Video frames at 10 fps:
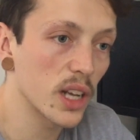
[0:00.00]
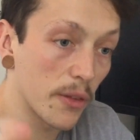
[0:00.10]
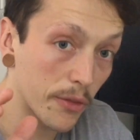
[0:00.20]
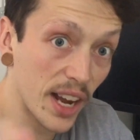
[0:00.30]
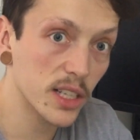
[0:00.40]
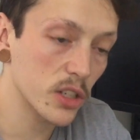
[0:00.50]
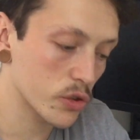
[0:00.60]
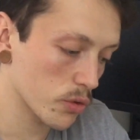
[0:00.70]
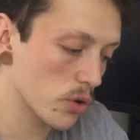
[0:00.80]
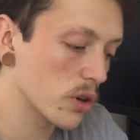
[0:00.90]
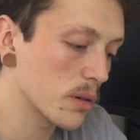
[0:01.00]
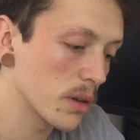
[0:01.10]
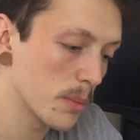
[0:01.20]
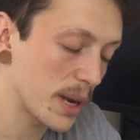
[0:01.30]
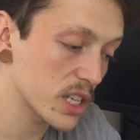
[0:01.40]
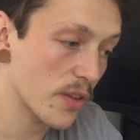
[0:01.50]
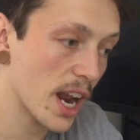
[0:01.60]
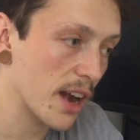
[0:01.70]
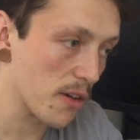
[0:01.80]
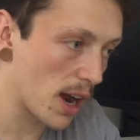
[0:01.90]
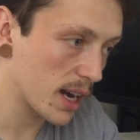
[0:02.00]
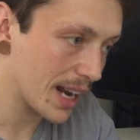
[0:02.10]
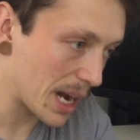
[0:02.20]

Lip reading: a vector drawn piece of handwriting,